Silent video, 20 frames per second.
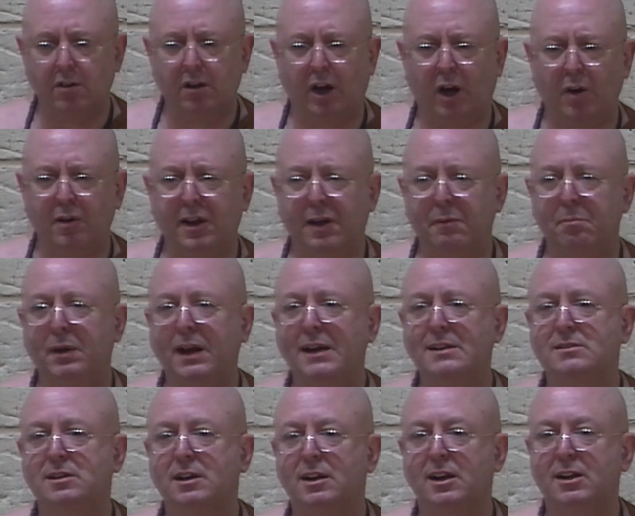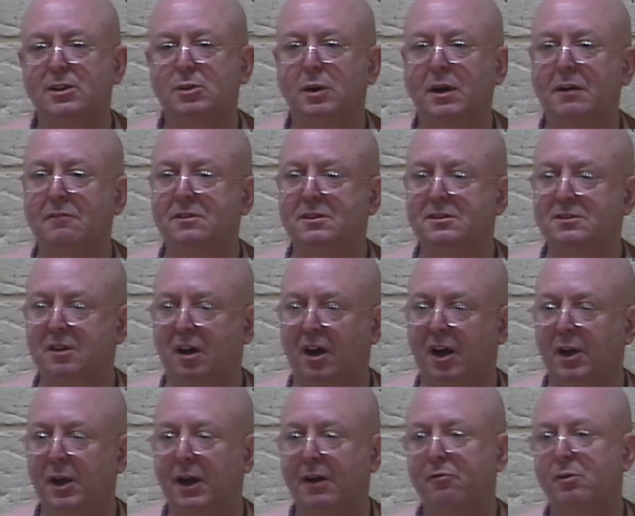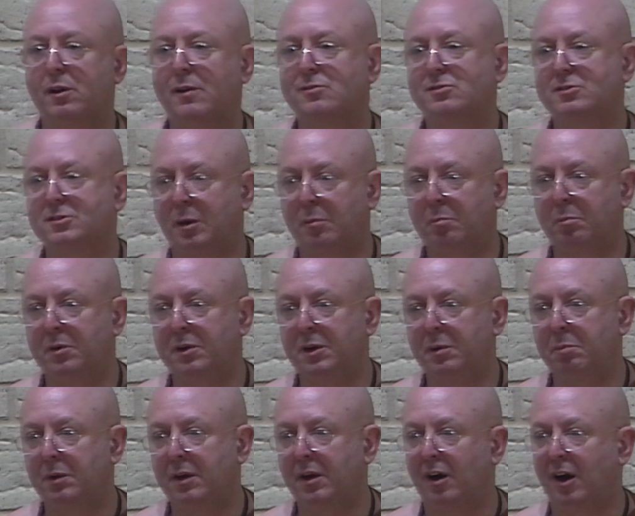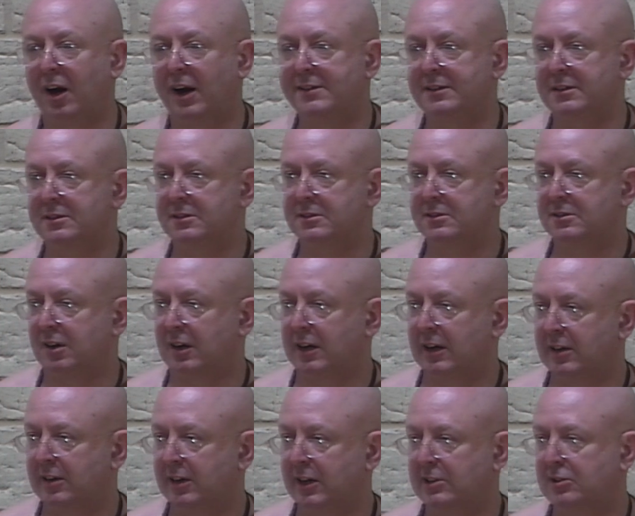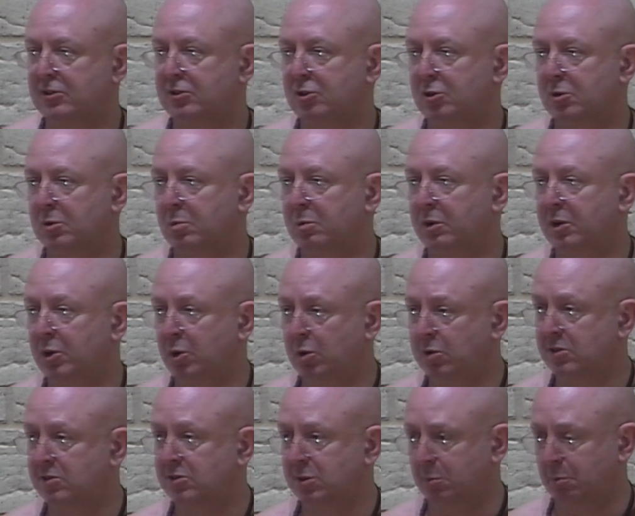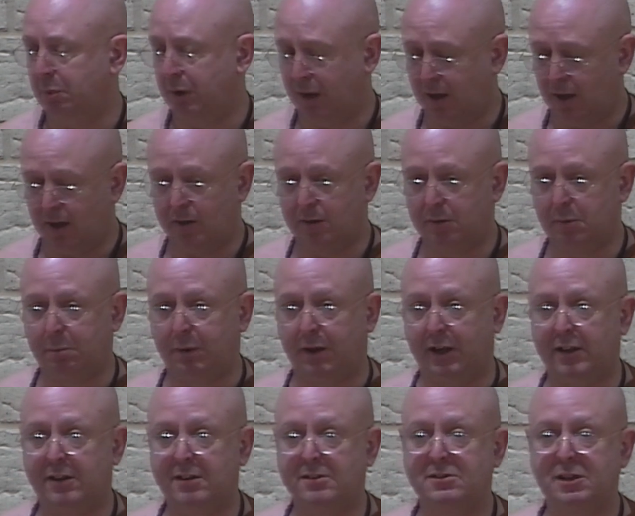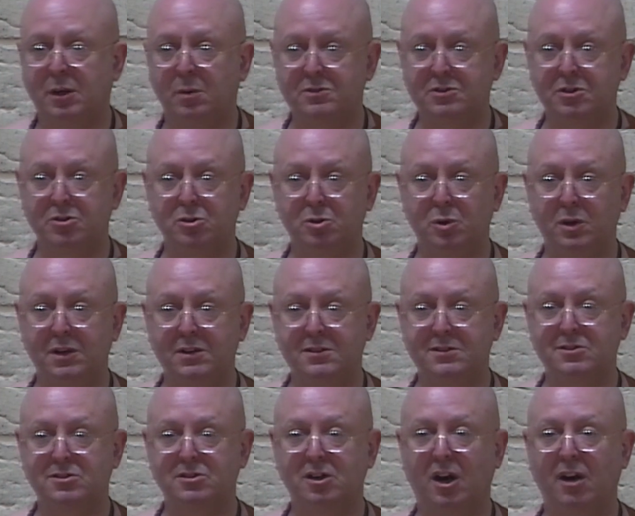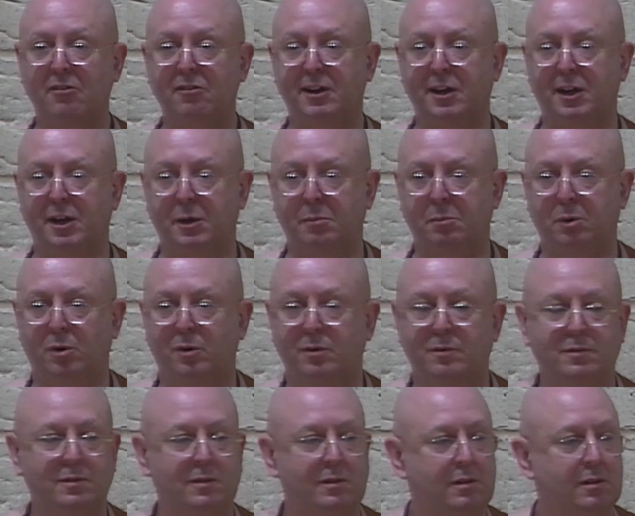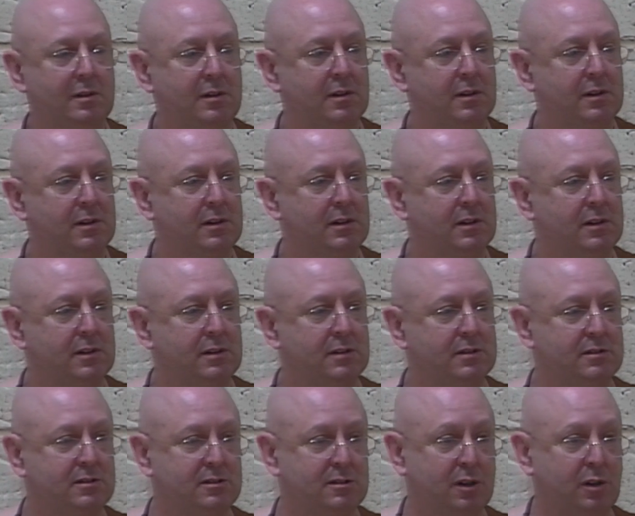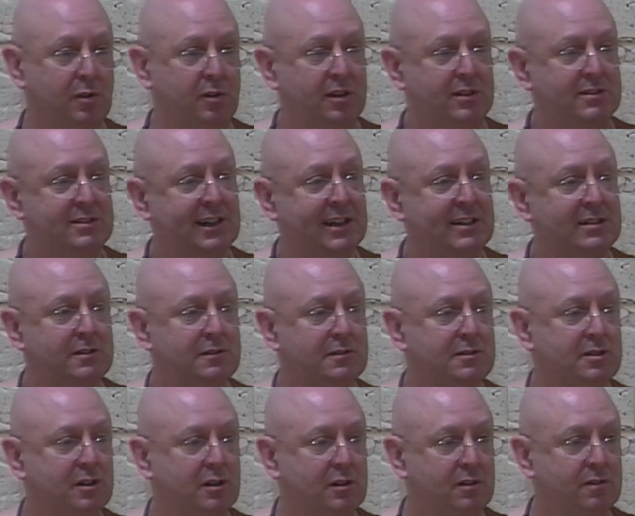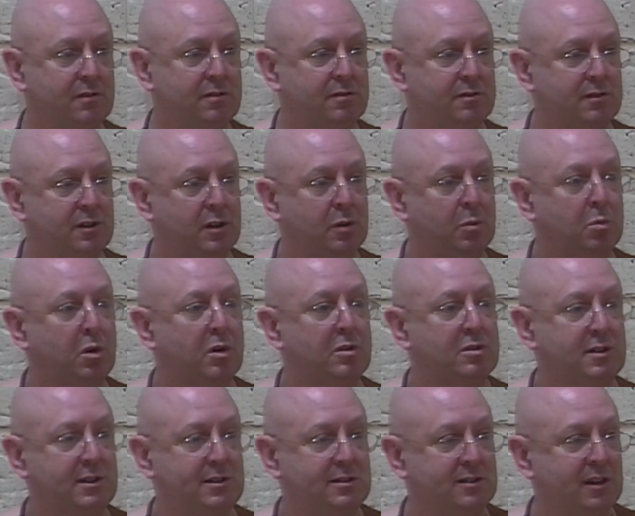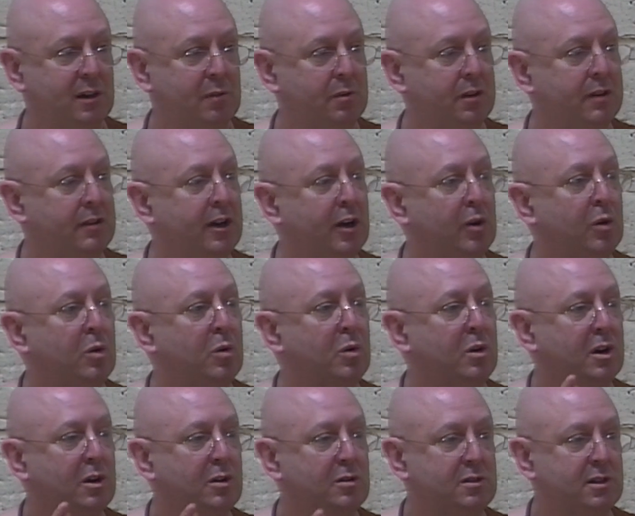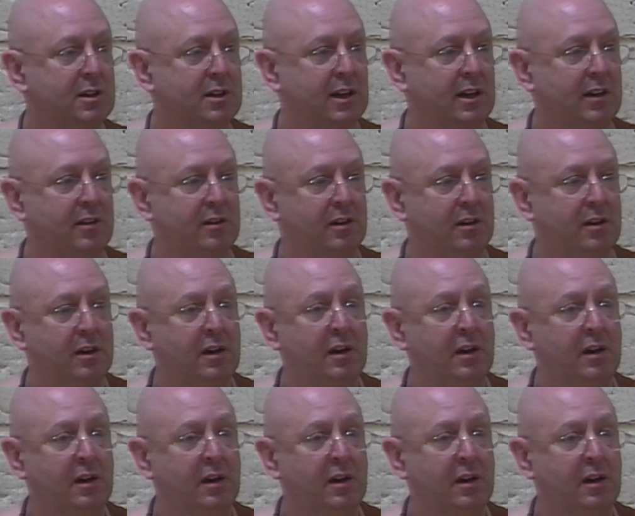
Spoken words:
Okay, basically to have desire, you have to have somebody behind the desire. That's you. When you disappear, there's no one to do any desiring anymore. So the sense of self and wanting something, they all go together.